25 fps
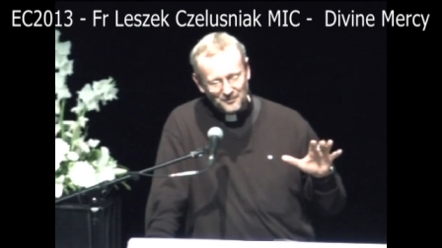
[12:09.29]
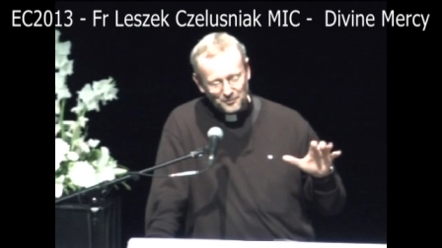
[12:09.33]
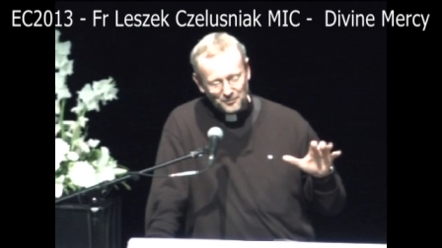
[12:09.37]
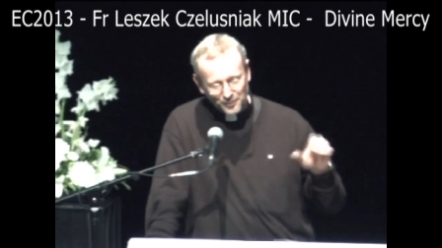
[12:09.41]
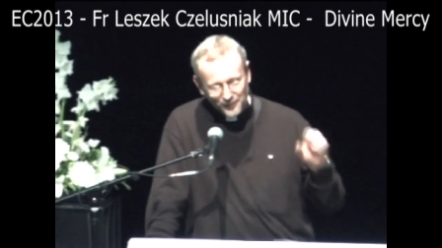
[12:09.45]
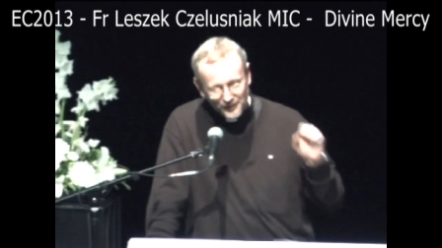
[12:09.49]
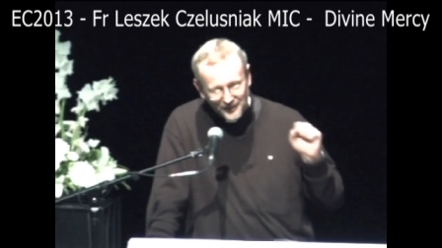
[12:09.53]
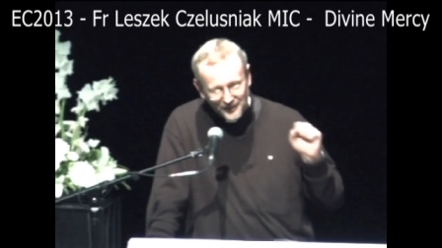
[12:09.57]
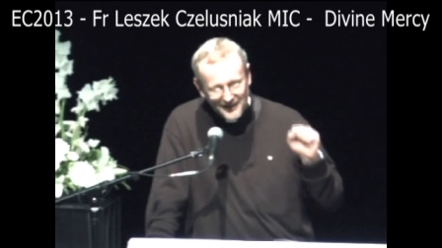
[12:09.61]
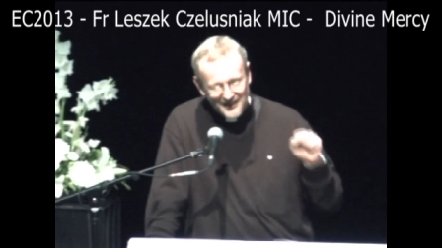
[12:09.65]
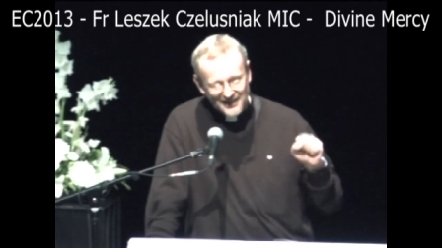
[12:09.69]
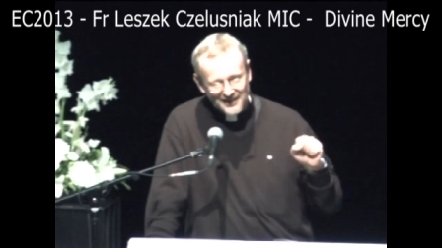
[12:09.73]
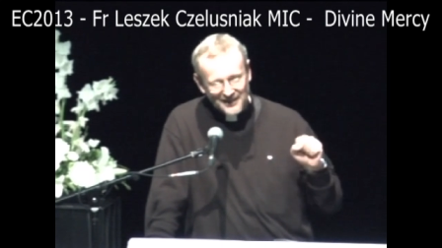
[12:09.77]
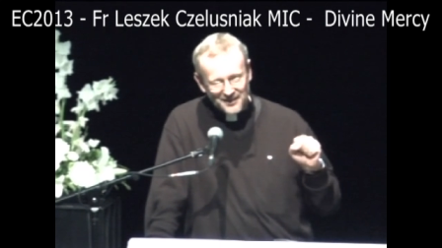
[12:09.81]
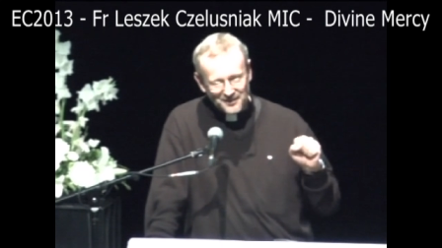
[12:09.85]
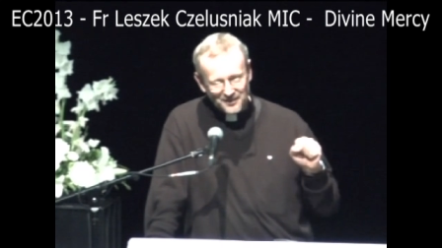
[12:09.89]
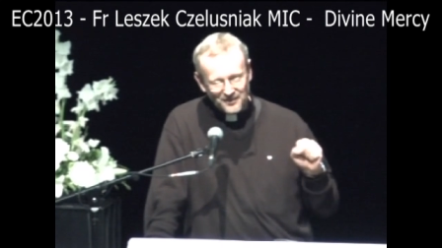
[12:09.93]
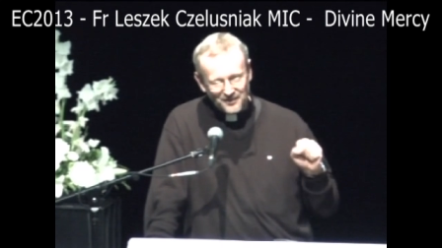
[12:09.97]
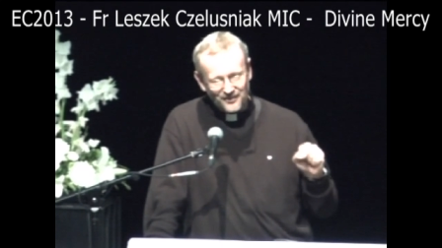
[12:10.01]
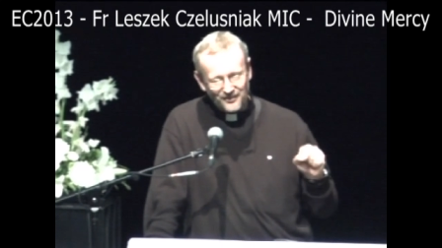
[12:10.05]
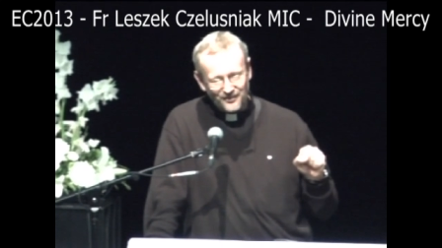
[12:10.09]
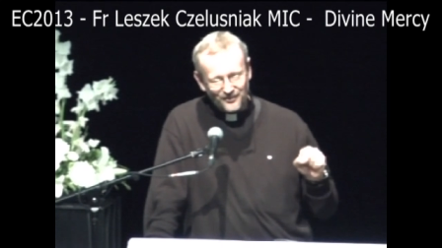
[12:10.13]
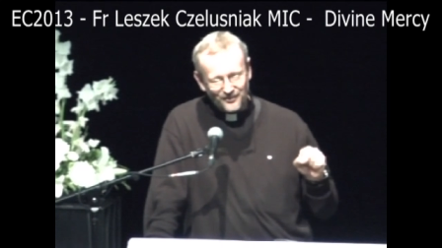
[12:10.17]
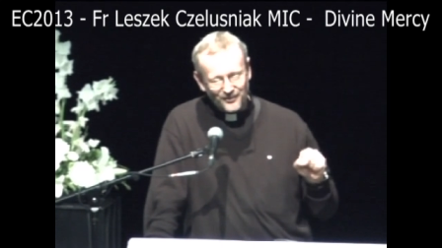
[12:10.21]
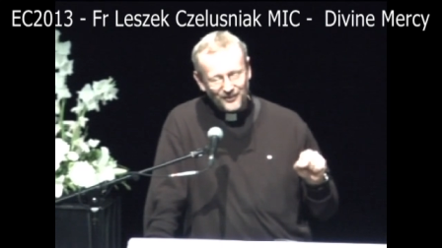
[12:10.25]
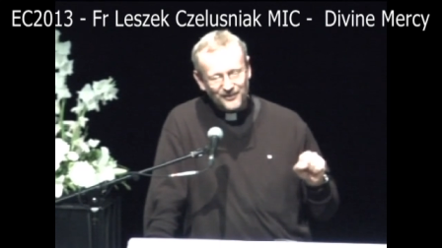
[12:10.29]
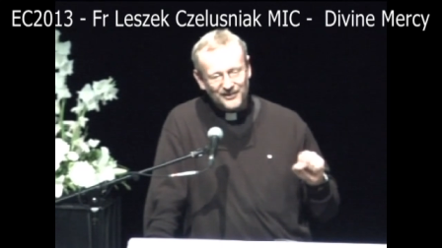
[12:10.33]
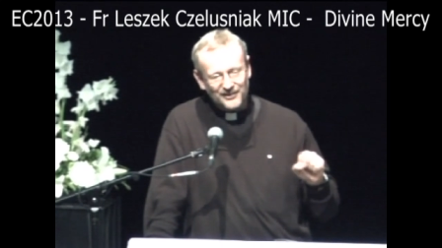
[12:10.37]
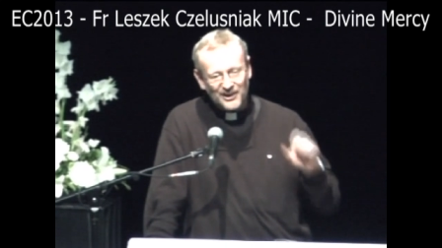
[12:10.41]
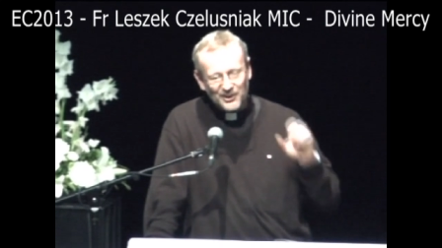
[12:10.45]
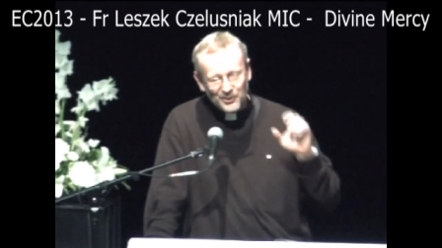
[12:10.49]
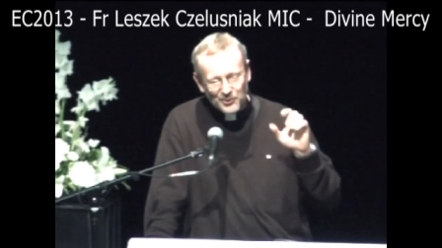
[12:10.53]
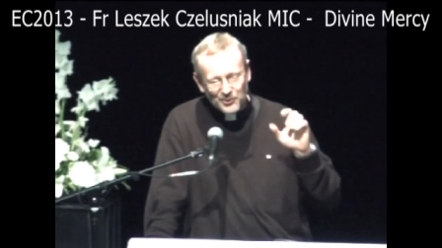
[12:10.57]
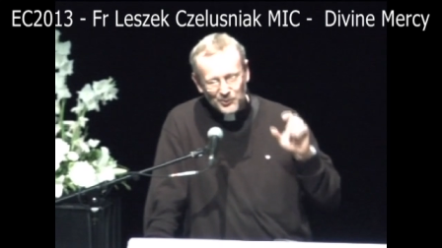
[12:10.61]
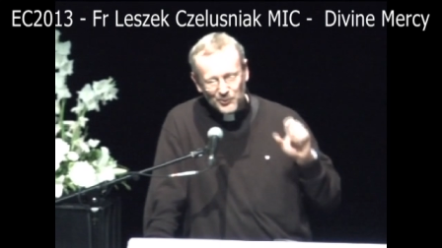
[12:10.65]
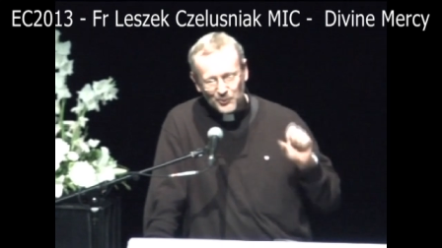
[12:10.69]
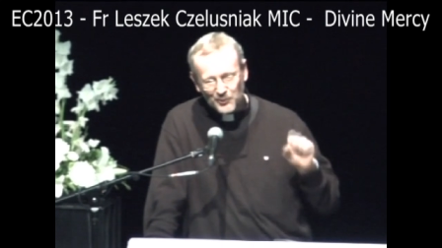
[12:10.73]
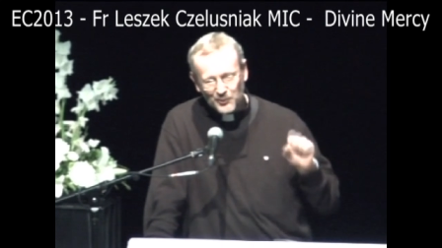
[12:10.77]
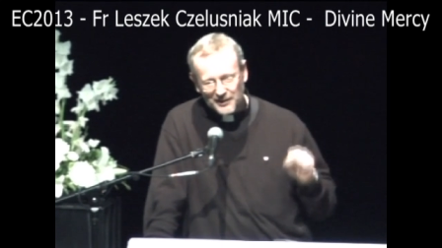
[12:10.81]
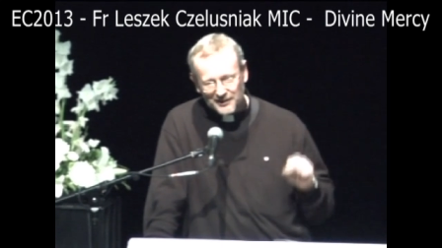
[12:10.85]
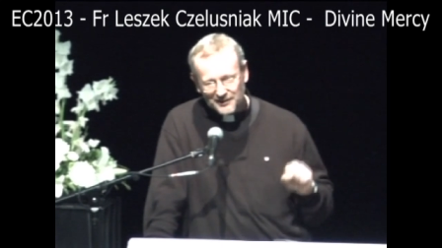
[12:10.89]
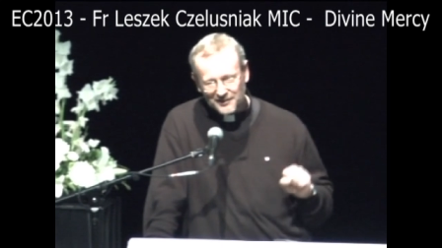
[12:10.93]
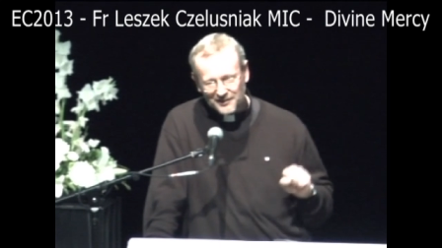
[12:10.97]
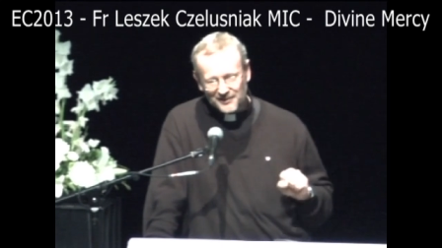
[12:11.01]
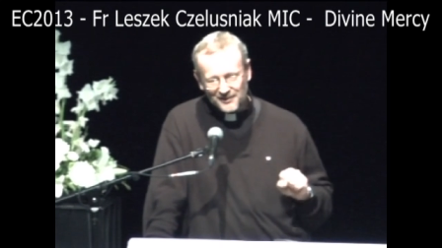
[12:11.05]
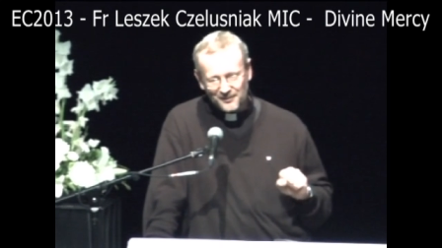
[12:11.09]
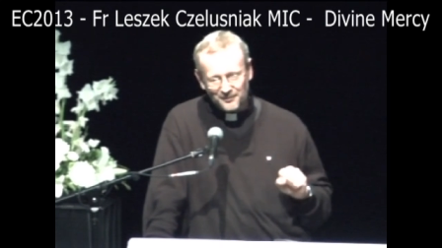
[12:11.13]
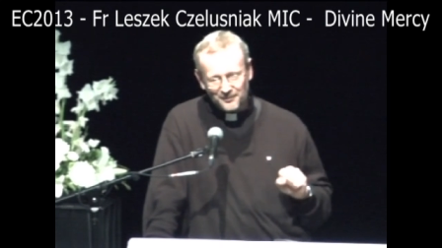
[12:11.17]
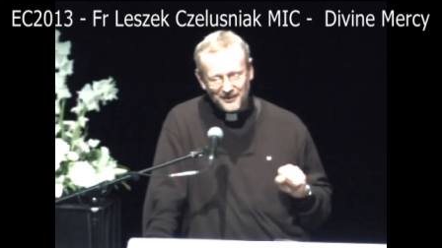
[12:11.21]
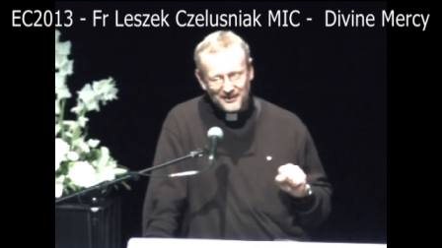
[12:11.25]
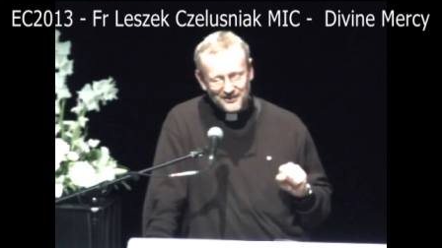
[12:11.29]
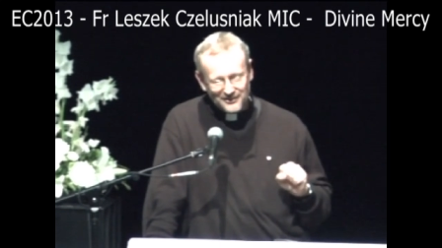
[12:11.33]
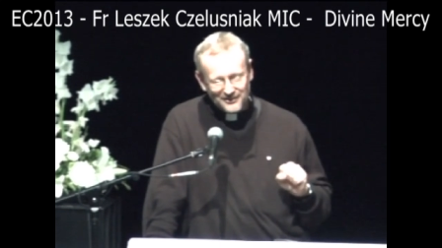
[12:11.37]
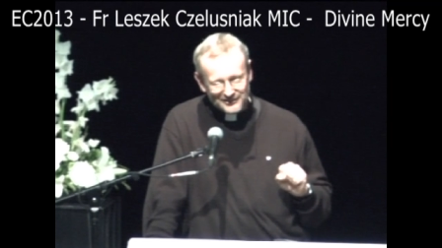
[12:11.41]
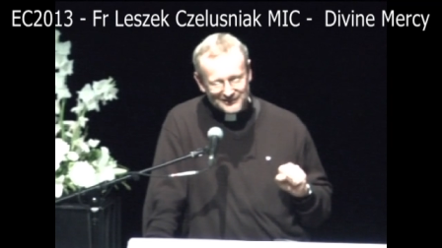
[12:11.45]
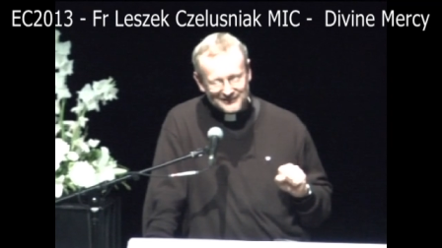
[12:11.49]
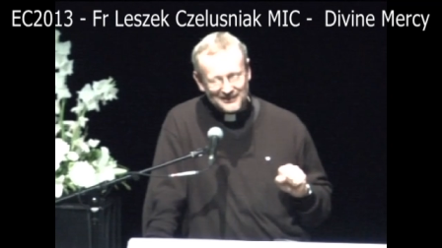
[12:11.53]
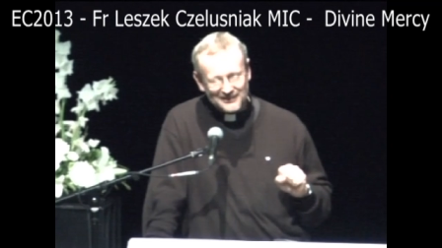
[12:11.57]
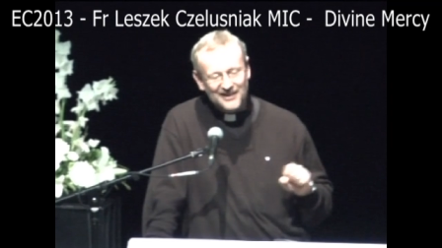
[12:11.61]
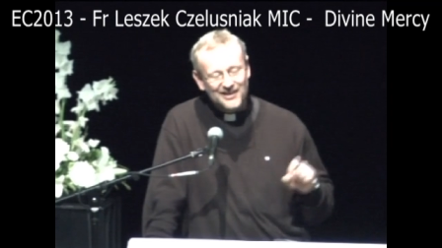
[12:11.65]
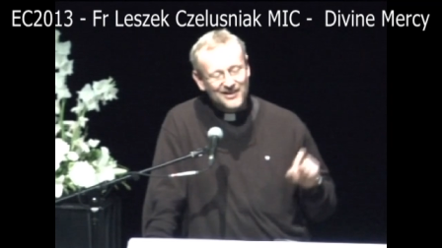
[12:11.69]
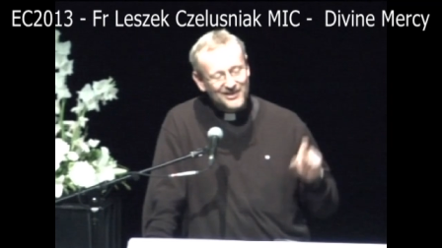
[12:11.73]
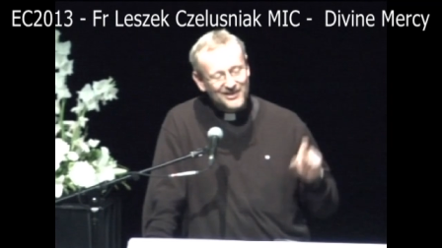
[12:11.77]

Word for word: pray for the good weather because